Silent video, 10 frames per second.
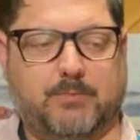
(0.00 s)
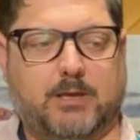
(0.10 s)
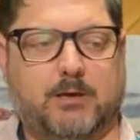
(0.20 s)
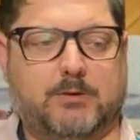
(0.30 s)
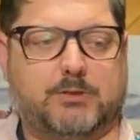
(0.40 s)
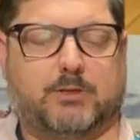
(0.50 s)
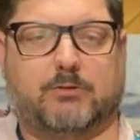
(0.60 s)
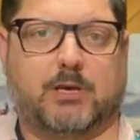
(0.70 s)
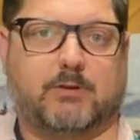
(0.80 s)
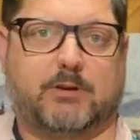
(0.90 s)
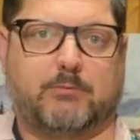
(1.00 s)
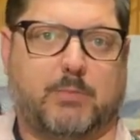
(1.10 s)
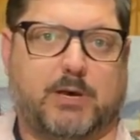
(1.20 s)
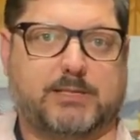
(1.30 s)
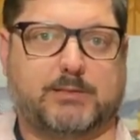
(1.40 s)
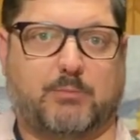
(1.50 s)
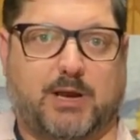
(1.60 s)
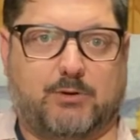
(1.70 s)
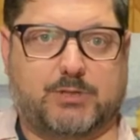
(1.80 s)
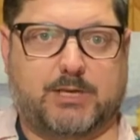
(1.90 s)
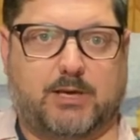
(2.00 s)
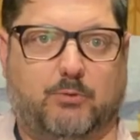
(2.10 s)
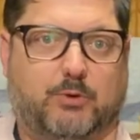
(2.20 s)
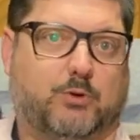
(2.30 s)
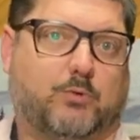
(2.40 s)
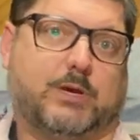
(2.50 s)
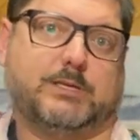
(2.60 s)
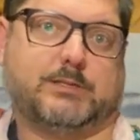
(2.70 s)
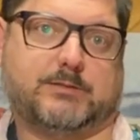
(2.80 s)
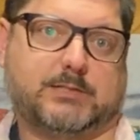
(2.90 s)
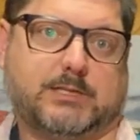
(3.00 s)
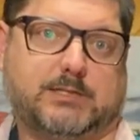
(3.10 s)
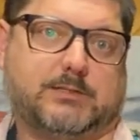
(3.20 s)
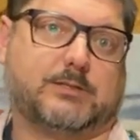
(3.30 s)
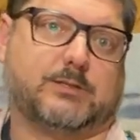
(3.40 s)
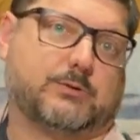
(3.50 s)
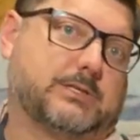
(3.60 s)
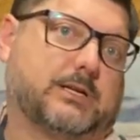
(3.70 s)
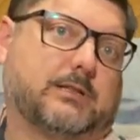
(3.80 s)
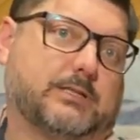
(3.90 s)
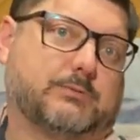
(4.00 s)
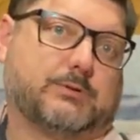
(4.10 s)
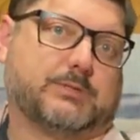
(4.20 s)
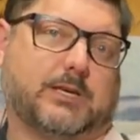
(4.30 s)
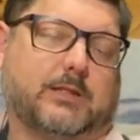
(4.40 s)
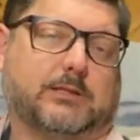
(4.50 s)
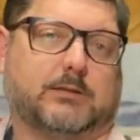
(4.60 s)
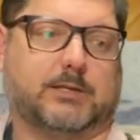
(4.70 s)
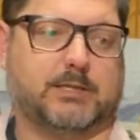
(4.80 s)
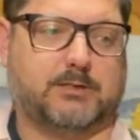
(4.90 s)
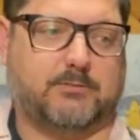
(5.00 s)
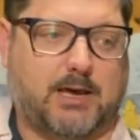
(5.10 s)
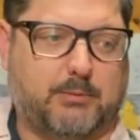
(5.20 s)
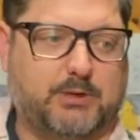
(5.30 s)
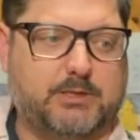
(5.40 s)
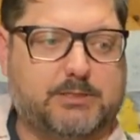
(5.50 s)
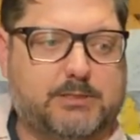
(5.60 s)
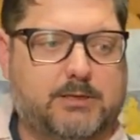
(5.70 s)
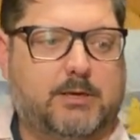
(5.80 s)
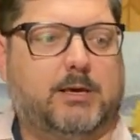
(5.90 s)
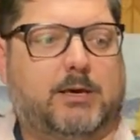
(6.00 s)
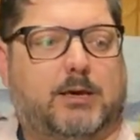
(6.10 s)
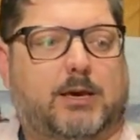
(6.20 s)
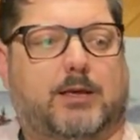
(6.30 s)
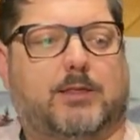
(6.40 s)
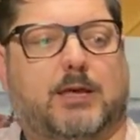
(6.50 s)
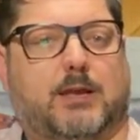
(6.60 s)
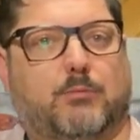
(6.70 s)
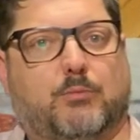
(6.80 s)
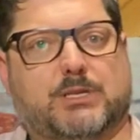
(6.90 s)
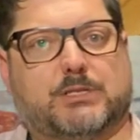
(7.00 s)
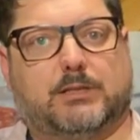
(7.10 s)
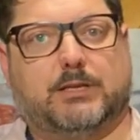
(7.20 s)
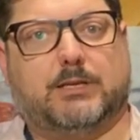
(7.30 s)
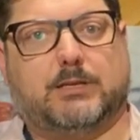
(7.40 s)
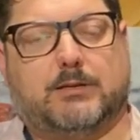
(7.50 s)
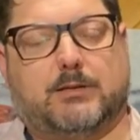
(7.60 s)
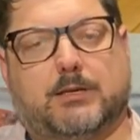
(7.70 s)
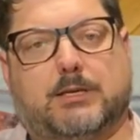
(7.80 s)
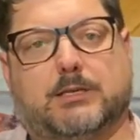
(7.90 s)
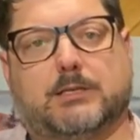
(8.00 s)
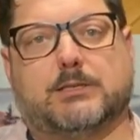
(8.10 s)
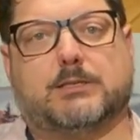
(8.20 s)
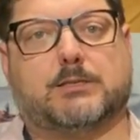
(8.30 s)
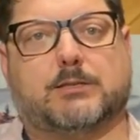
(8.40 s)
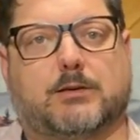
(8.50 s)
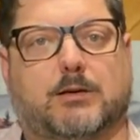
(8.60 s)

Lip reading: So you can think of it as a minor scale with a raised 6th, so it's kind of, that's what I was saying, that little hint of happiness. And then Mixolydian is